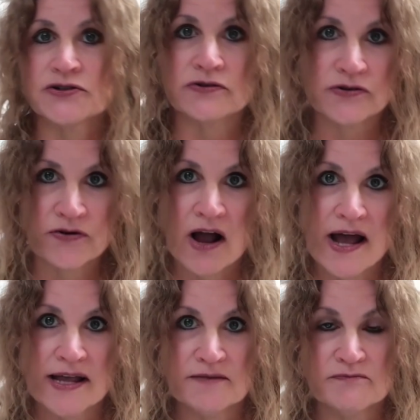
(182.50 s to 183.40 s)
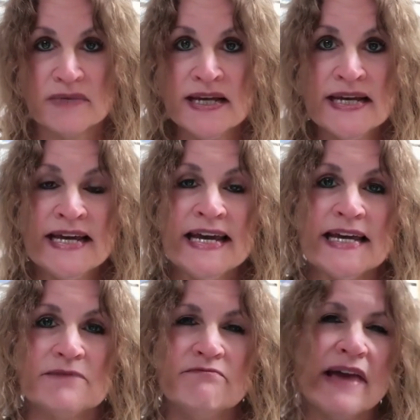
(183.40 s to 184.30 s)
crime.
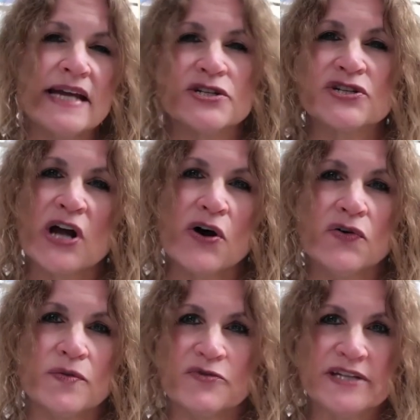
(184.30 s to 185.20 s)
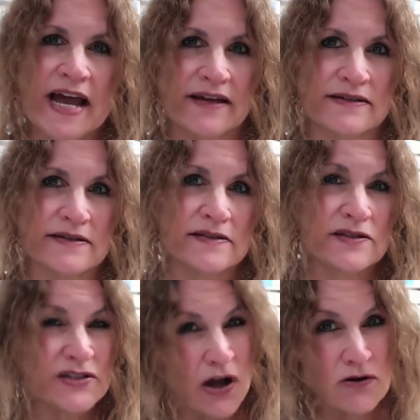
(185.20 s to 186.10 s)
It may show the protagonist's
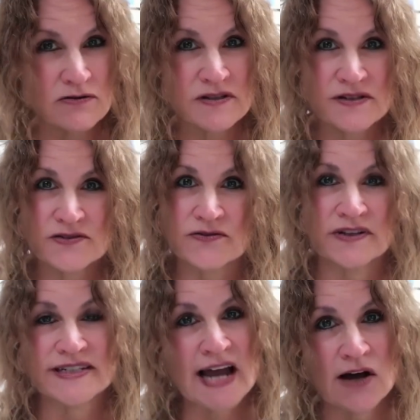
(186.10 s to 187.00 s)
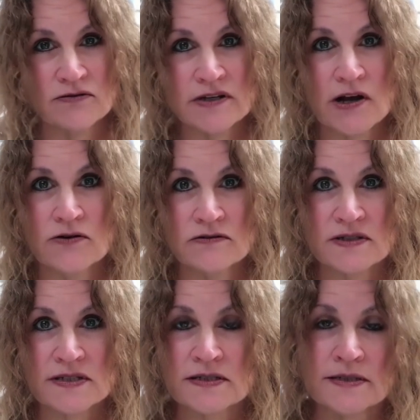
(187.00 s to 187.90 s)
ghost or the town ghost.